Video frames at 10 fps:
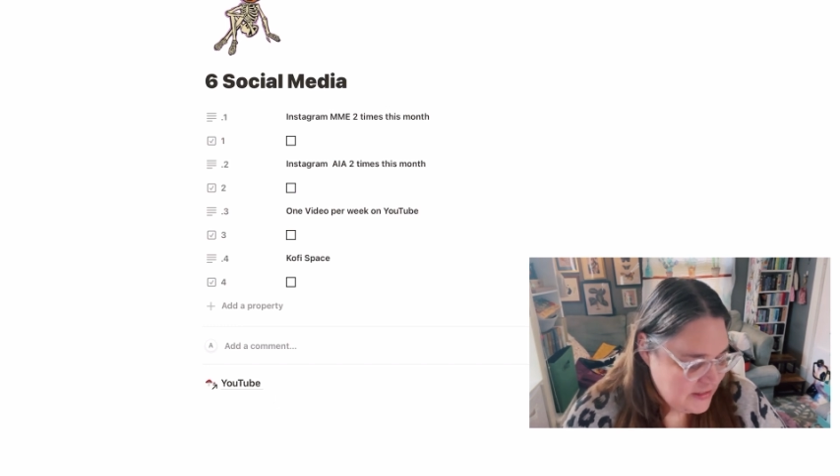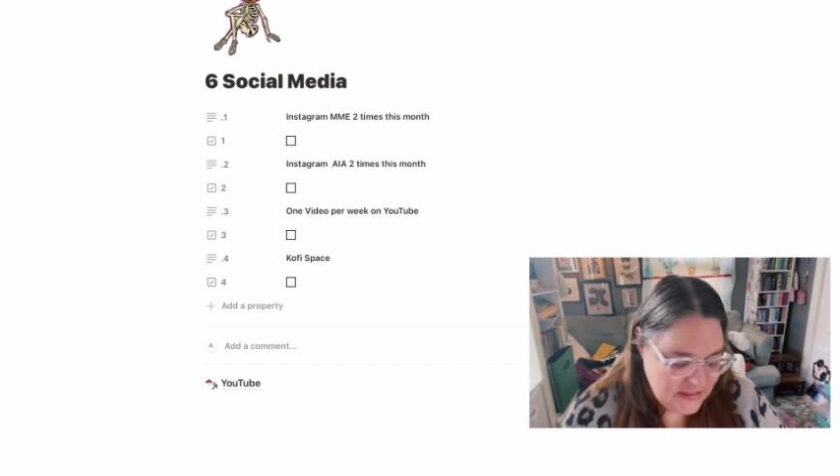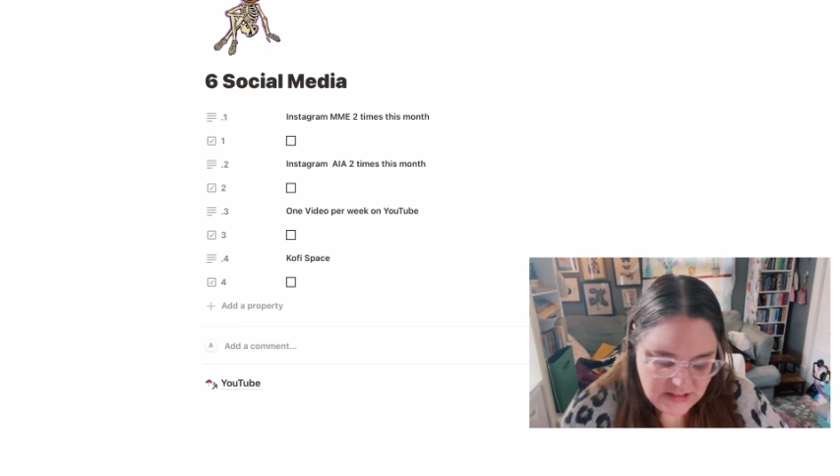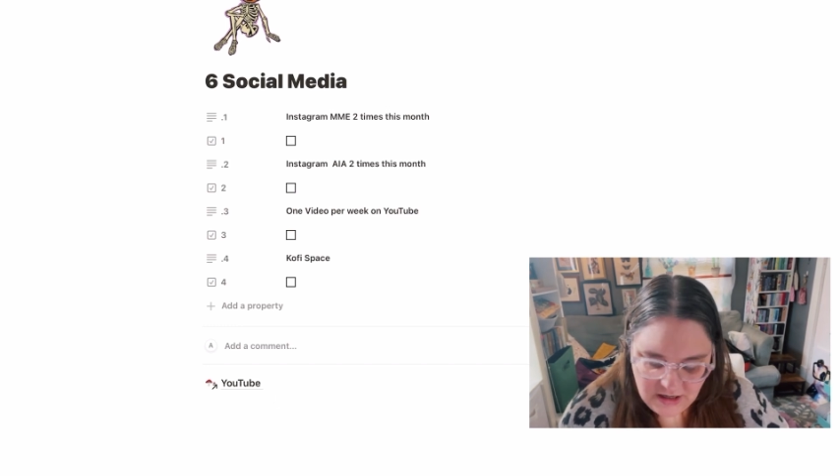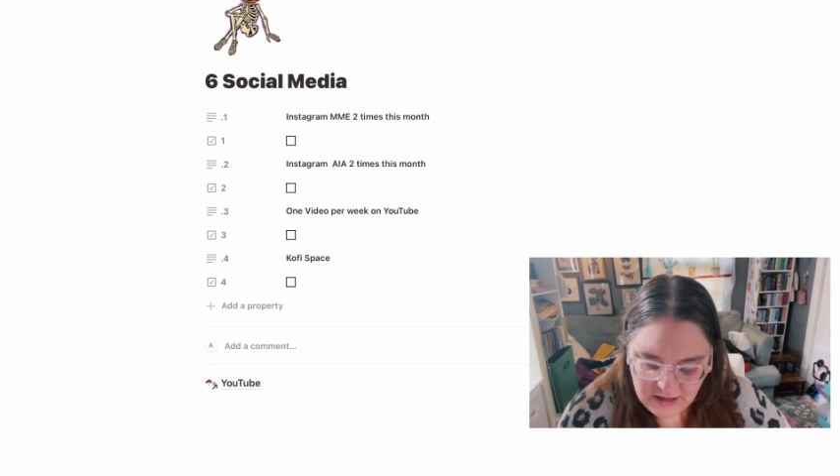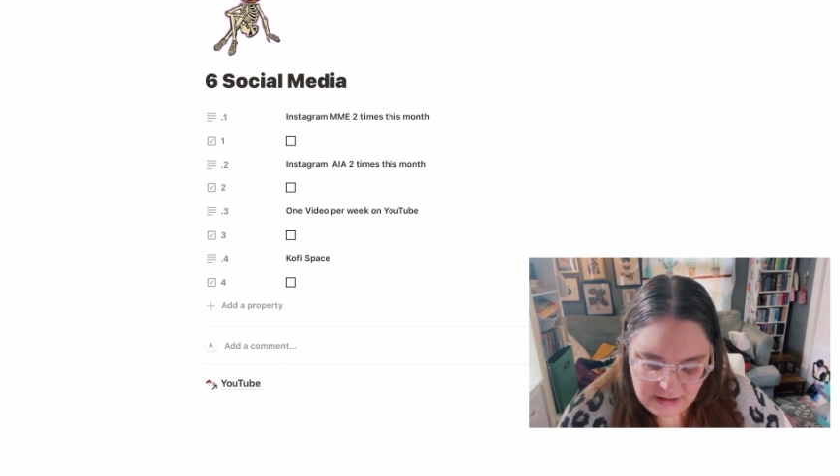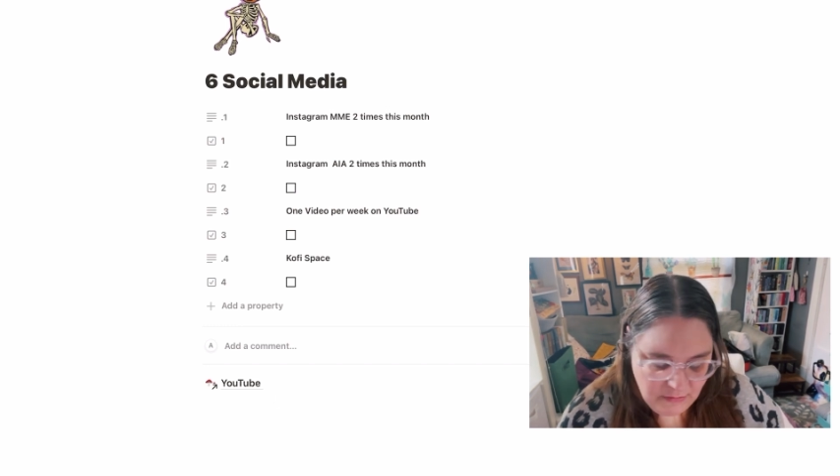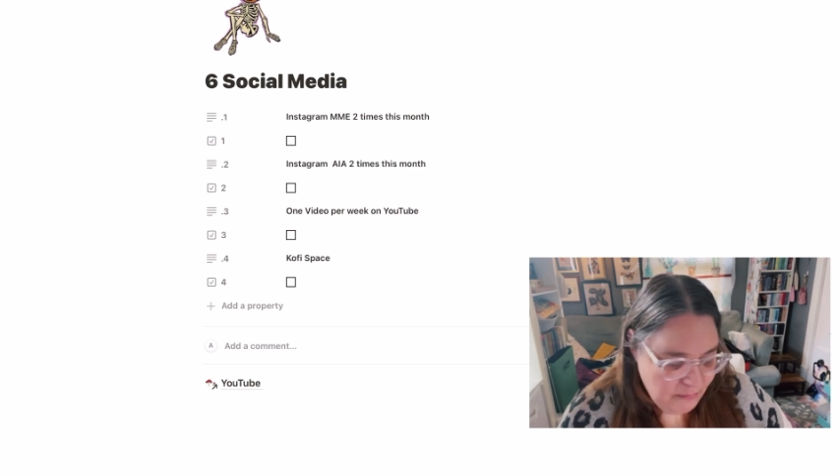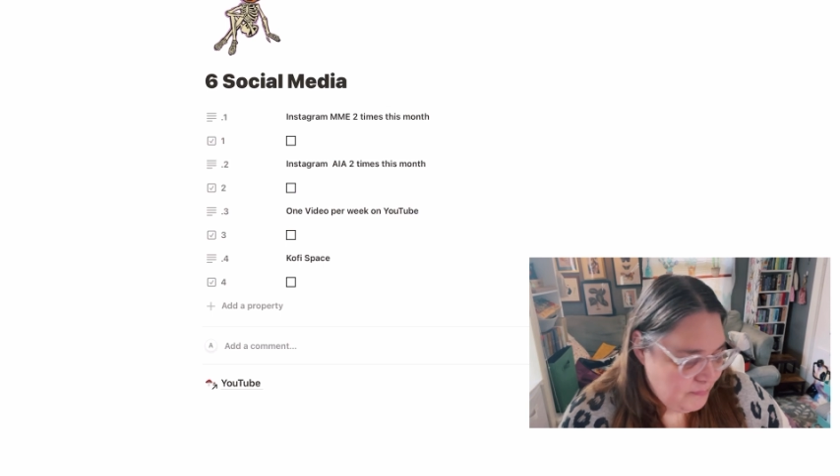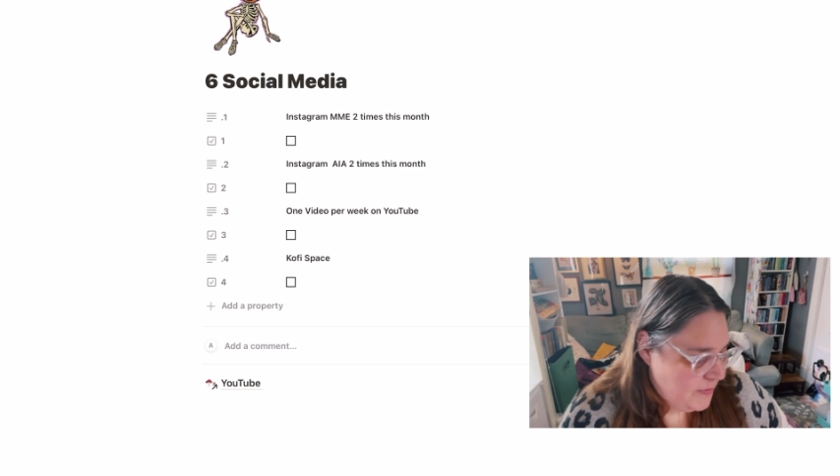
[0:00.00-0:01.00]

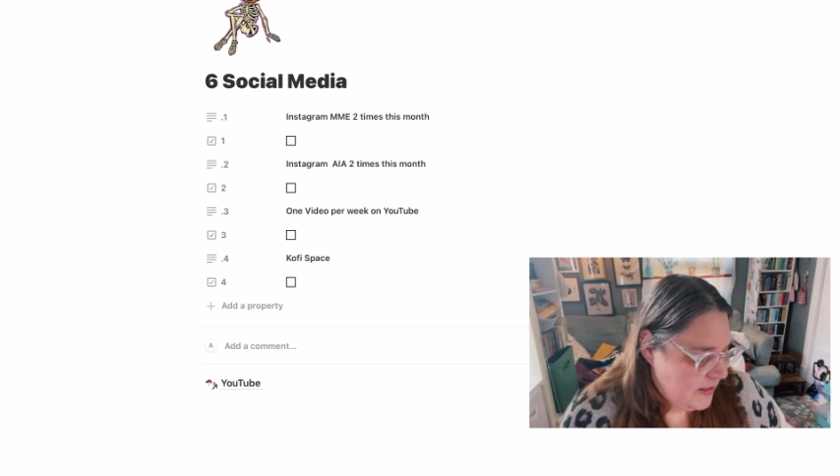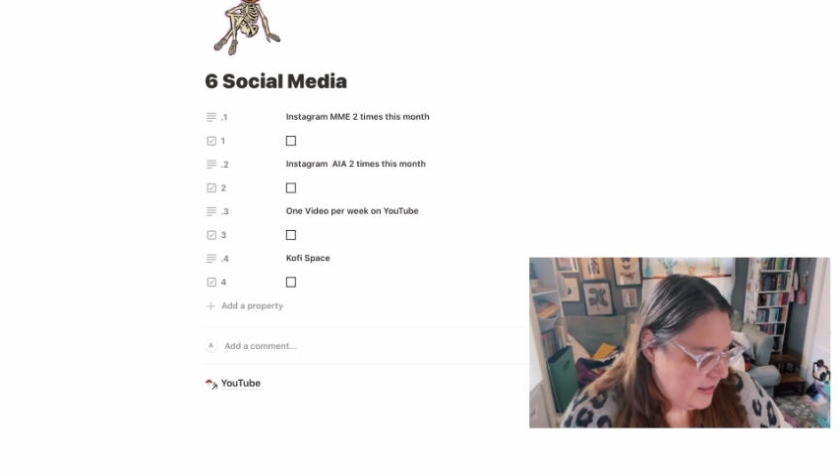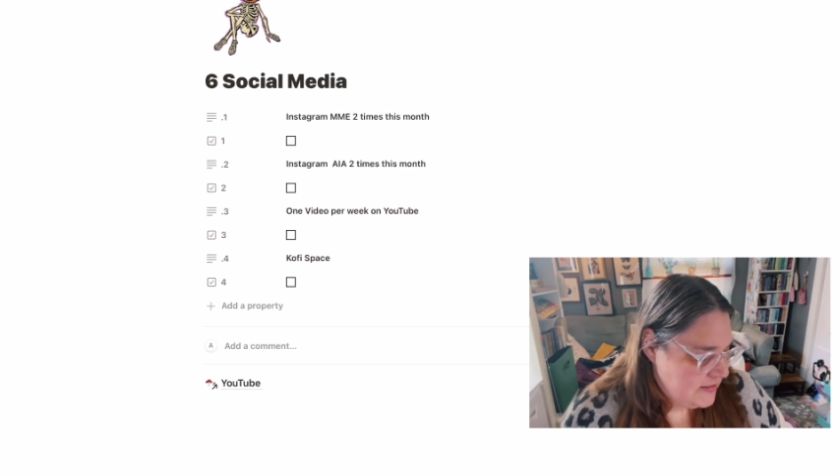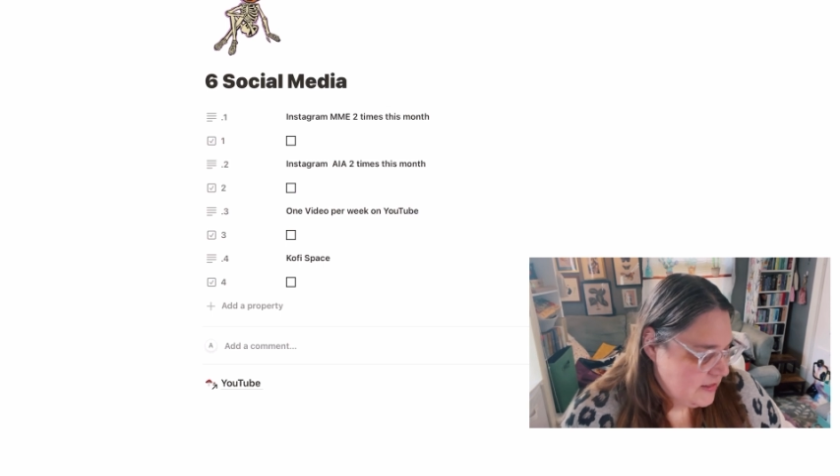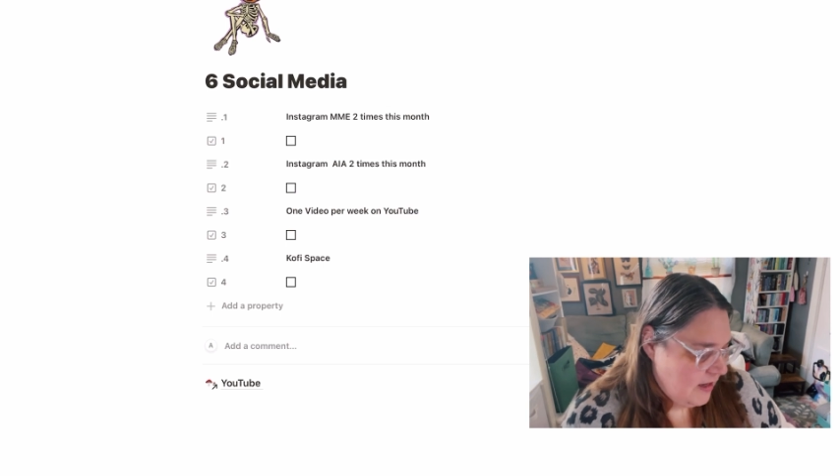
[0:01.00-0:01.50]
done, but